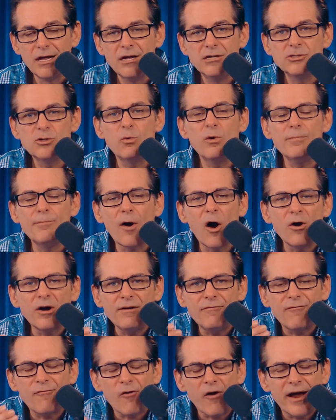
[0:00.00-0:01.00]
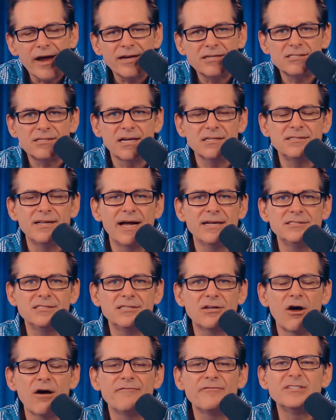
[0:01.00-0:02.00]
So when Barney Frank says that
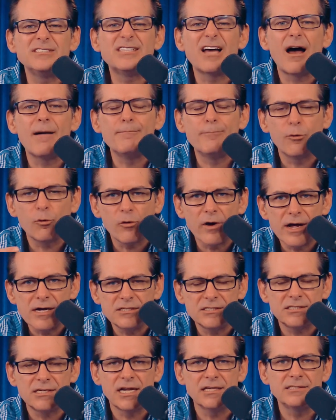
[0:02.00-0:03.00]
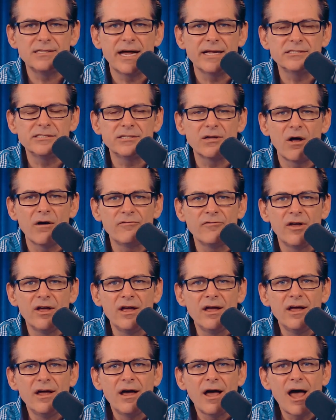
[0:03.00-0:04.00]
stuff and Tom Perez says that stuff,
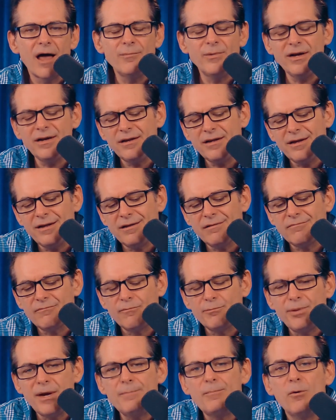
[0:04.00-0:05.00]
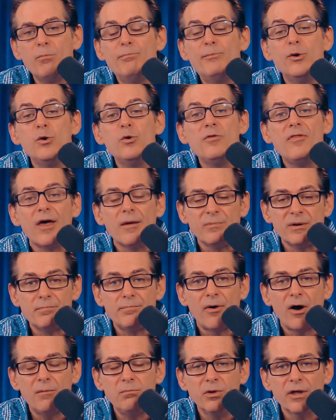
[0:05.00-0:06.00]
I mean, people boo them in
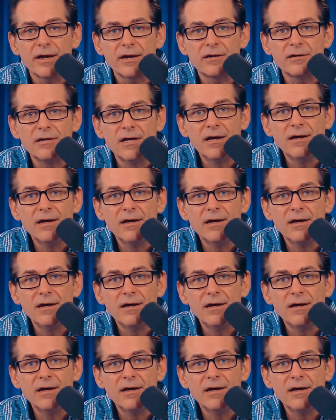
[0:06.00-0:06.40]
public.